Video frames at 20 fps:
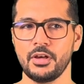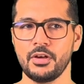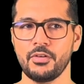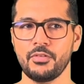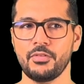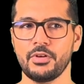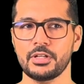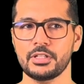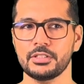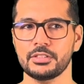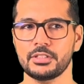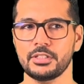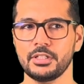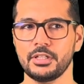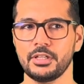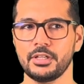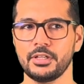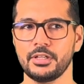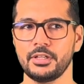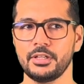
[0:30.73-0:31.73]
What is
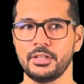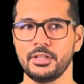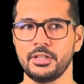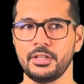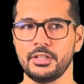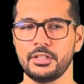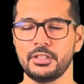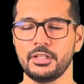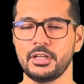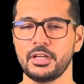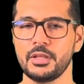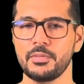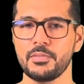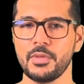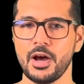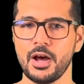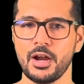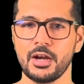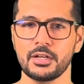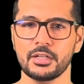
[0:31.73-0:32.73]
the
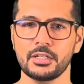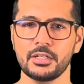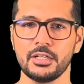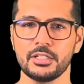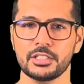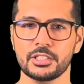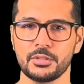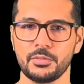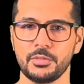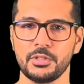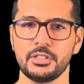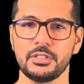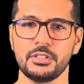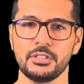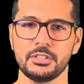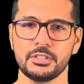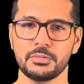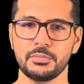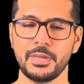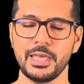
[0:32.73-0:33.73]
demand customer
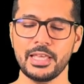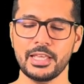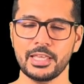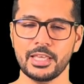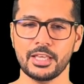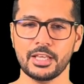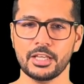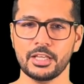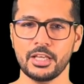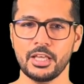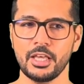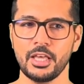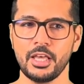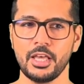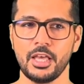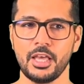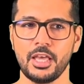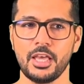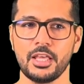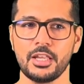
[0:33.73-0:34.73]
is making
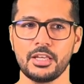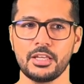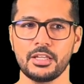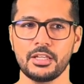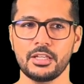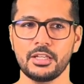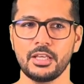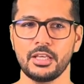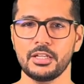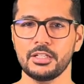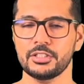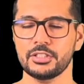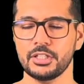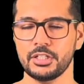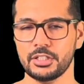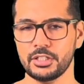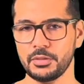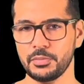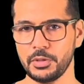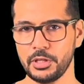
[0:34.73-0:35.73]
in a
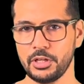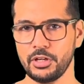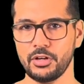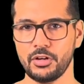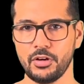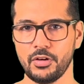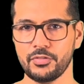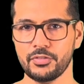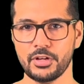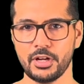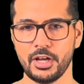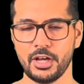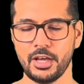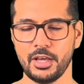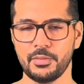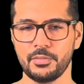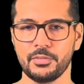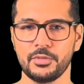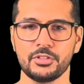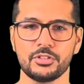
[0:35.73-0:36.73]
certain period of
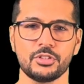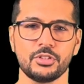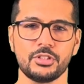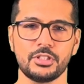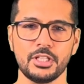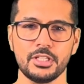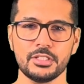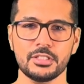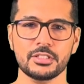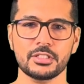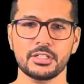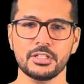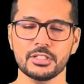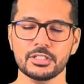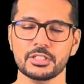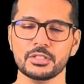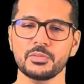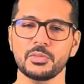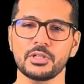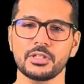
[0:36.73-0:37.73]
time. So this
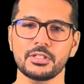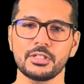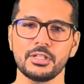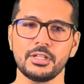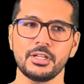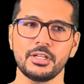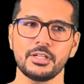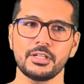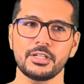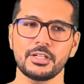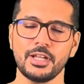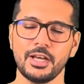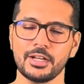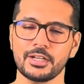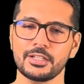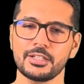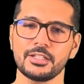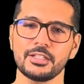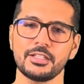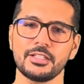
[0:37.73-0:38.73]
customer
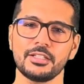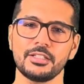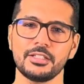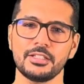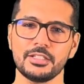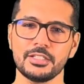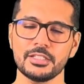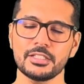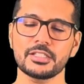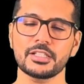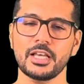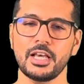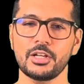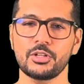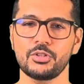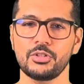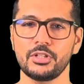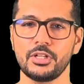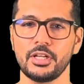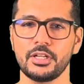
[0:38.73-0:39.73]
Takt is
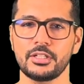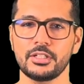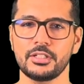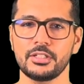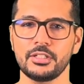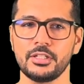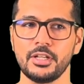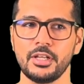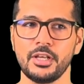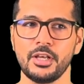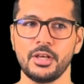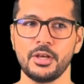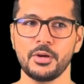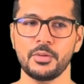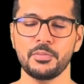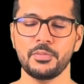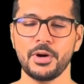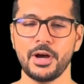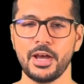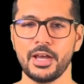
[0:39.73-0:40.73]
calculated
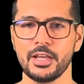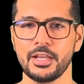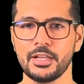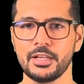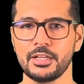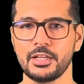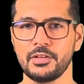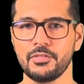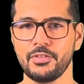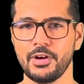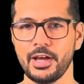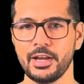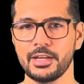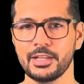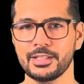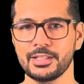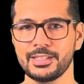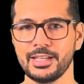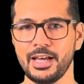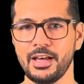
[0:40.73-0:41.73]
by
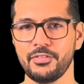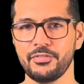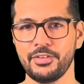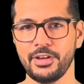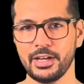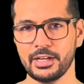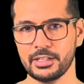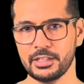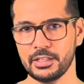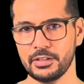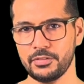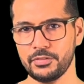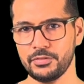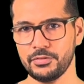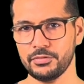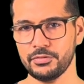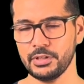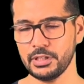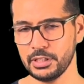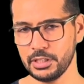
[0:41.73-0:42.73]
dividing the effective
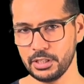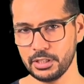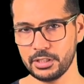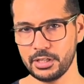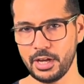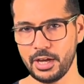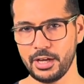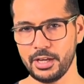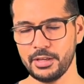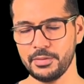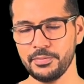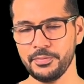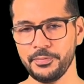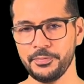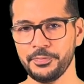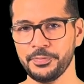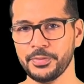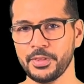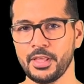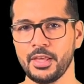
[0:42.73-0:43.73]
working time
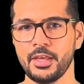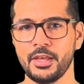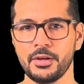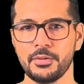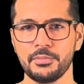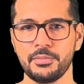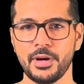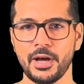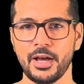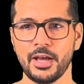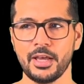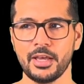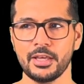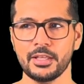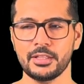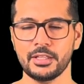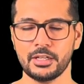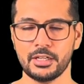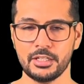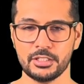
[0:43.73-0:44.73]
by
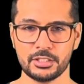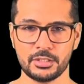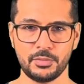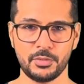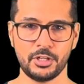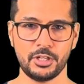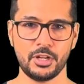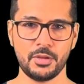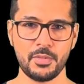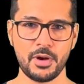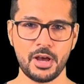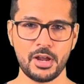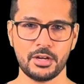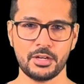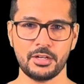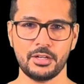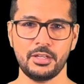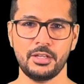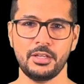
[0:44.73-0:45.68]
the customer demand.